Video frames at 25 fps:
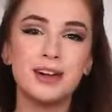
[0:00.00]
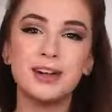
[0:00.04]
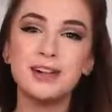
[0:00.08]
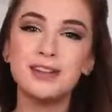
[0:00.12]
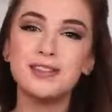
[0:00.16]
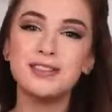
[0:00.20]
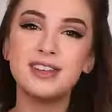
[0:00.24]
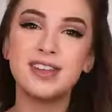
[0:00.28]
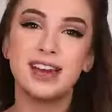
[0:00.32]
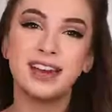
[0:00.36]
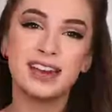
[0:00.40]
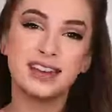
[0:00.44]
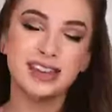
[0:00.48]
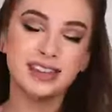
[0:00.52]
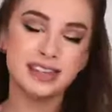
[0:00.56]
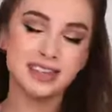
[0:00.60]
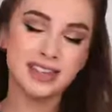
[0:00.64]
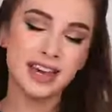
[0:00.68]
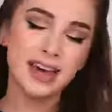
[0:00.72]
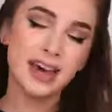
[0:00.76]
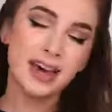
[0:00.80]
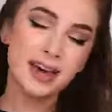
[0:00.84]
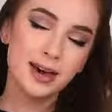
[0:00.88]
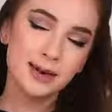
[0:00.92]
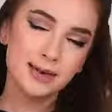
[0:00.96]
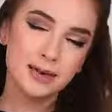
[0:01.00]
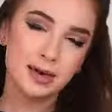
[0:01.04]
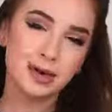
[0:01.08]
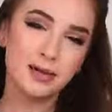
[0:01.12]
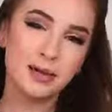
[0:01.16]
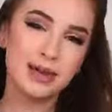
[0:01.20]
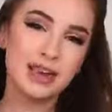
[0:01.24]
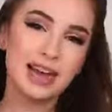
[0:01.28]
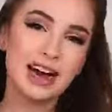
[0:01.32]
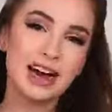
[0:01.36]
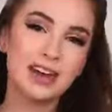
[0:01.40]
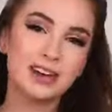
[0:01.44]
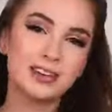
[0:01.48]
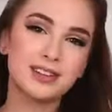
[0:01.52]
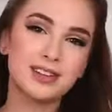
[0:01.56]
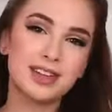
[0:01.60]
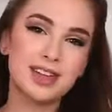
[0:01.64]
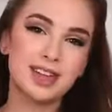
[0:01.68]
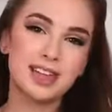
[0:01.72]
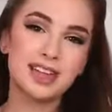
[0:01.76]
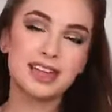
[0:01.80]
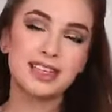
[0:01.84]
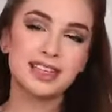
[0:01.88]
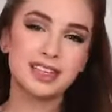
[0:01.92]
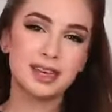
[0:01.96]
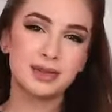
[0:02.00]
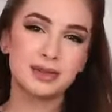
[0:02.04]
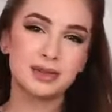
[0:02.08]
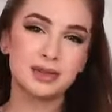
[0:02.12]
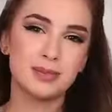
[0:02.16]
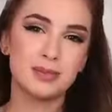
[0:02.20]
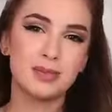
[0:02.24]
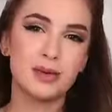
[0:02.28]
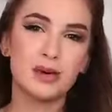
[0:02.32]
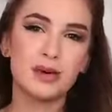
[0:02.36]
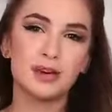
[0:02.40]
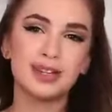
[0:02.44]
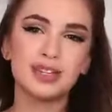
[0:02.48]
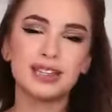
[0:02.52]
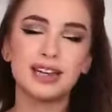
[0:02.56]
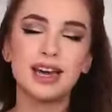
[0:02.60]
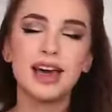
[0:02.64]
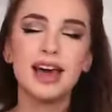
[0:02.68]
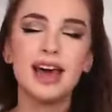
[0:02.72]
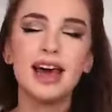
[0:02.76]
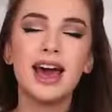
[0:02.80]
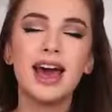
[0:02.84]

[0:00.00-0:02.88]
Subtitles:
All of the links will be down in the description box.